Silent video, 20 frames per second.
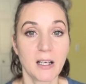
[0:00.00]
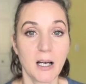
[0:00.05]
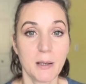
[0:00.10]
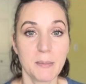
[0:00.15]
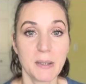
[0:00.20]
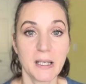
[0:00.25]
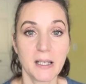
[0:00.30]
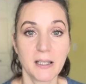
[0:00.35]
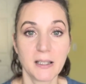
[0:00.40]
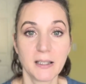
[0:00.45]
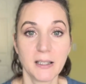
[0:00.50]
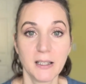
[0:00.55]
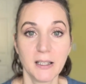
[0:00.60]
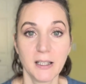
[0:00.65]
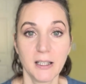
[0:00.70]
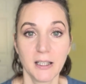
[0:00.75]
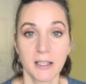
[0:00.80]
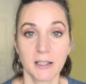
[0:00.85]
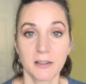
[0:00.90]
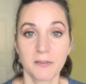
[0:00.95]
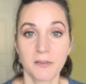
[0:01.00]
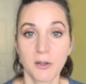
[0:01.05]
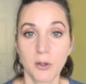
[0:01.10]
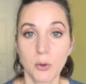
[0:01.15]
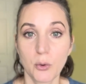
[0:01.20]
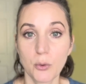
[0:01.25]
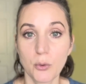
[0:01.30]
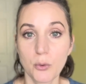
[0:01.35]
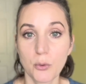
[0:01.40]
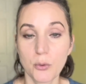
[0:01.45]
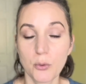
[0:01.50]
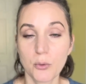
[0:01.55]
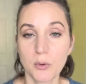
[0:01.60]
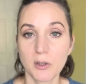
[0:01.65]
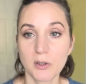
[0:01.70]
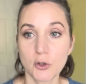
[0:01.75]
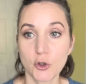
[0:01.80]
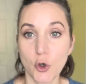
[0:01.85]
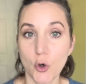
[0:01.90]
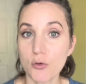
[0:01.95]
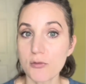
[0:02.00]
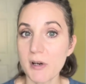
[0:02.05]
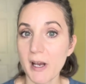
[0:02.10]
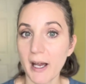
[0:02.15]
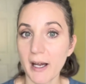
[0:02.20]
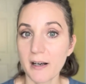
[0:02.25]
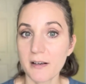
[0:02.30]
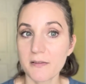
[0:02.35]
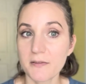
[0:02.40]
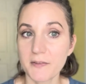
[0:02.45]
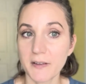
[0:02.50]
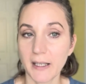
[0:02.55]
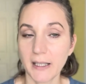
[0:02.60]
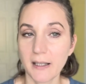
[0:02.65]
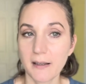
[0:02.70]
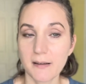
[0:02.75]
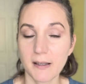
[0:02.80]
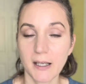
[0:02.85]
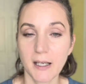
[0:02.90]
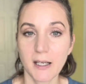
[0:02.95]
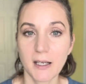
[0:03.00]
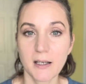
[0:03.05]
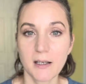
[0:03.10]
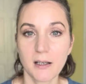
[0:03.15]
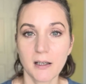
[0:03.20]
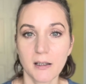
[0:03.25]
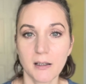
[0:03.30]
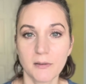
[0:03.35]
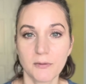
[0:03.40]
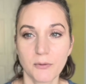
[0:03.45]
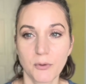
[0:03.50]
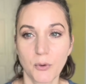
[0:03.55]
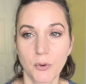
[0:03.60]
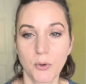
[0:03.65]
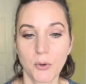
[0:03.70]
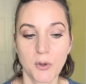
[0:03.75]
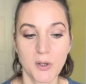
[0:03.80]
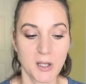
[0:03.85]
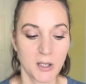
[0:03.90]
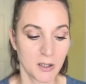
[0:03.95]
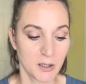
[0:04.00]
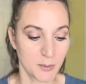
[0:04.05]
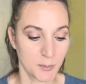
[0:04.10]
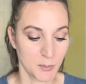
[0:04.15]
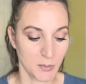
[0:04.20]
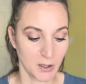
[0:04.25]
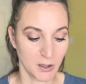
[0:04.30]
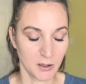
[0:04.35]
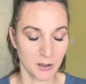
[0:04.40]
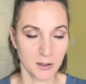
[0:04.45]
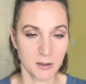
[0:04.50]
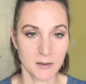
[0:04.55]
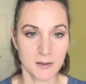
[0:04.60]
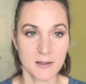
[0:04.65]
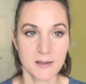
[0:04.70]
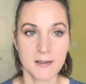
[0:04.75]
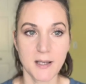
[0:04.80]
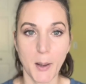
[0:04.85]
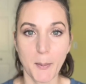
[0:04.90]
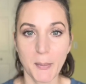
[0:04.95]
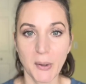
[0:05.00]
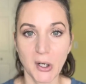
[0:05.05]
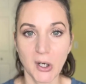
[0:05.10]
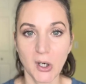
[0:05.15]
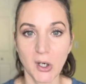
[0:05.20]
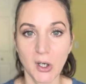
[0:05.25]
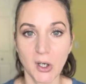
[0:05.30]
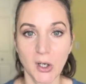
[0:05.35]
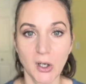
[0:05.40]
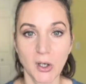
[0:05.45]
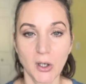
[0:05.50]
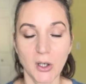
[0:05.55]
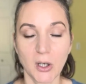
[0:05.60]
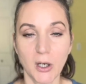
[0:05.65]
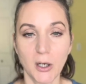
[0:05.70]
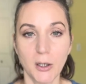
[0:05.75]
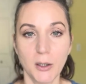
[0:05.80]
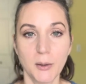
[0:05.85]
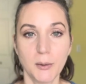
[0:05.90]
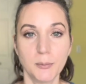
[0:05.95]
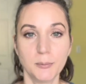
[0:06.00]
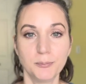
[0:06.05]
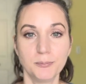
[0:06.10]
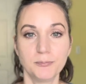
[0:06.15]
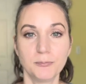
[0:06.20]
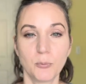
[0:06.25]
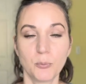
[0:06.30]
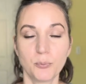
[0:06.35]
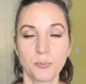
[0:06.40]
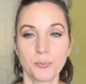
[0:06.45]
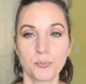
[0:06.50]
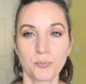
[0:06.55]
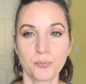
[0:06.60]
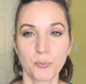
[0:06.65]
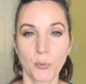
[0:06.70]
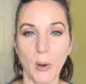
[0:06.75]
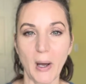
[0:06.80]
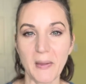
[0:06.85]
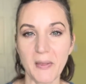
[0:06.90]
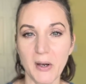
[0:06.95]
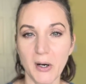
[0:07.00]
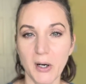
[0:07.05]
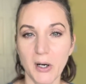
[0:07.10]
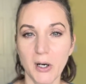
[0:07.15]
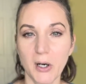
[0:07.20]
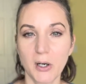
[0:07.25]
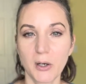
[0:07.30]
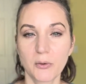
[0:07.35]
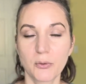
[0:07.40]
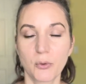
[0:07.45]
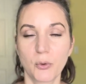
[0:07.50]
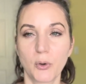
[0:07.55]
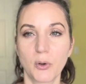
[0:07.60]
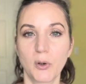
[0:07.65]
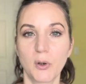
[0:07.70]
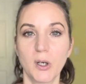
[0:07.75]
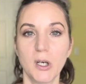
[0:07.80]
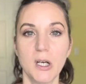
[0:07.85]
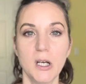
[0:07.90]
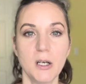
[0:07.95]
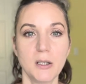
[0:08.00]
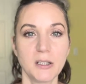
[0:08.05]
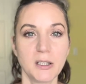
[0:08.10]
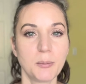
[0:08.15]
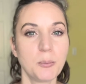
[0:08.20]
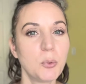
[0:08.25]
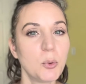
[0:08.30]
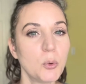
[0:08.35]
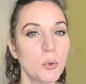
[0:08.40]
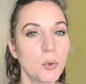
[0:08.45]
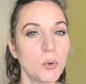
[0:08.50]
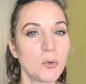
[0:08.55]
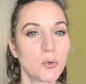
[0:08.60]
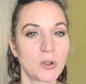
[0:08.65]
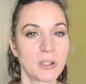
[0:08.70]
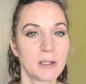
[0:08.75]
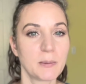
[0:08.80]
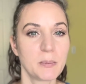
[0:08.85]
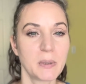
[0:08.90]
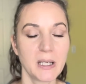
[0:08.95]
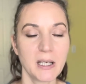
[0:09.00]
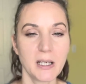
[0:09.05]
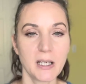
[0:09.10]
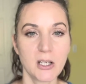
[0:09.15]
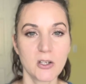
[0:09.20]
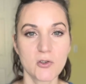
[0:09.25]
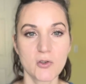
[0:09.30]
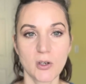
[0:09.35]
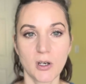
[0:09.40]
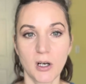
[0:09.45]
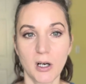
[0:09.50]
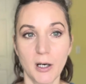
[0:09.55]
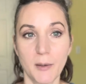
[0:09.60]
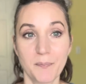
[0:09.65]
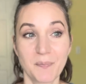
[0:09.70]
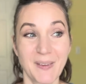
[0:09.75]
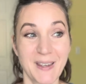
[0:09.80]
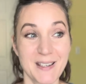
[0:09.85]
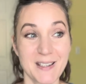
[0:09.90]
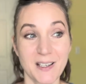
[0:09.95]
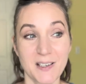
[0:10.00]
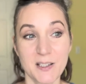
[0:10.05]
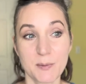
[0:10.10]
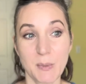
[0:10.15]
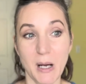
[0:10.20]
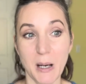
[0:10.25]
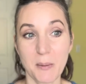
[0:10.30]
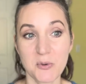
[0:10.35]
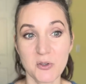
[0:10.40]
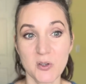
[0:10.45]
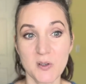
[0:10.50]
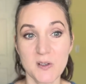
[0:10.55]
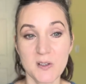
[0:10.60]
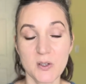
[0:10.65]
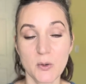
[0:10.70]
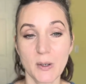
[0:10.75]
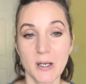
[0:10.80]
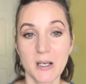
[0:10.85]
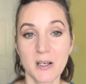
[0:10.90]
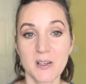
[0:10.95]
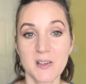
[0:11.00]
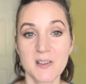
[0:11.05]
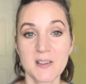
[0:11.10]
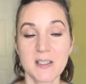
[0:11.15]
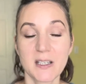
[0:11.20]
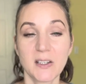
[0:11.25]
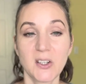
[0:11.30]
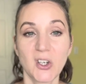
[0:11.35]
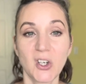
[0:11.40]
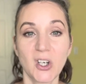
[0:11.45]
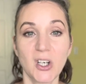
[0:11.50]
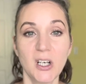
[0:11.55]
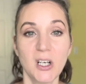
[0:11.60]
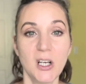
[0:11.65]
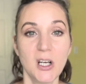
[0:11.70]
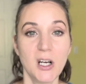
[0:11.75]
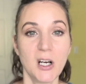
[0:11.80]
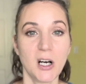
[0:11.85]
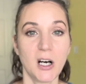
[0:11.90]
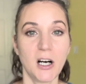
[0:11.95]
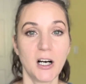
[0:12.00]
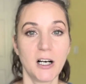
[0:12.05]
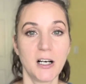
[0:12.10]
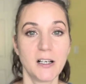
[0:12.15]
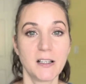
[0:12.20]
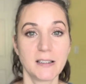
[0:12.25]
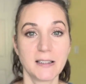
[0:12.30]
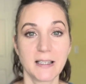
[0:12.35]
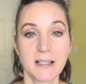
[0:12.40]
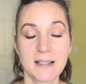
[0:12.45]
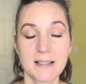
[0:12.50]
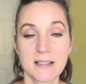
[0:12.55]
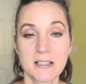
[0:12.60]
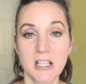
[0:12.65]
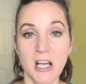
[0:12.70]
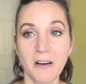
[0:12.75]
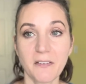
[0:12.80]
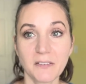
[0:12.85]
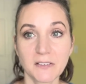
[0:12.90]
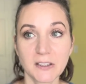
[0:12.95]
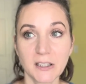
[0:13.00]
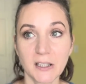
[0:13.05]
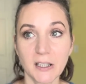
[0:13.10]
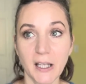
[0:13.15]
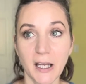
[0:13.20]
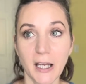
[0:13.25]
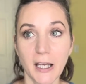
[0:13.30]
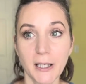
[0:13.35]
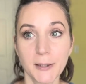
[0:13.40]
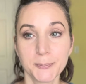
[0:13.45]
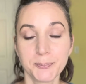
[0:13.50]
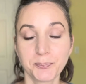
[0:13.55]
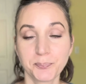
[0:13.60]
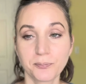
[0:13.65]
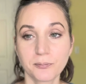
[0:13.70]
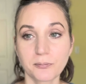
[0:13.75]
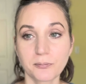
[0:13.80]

mean, if you don't have anything for the summer weather, for the pool, for the beach, these are some options you can consider. It's definitely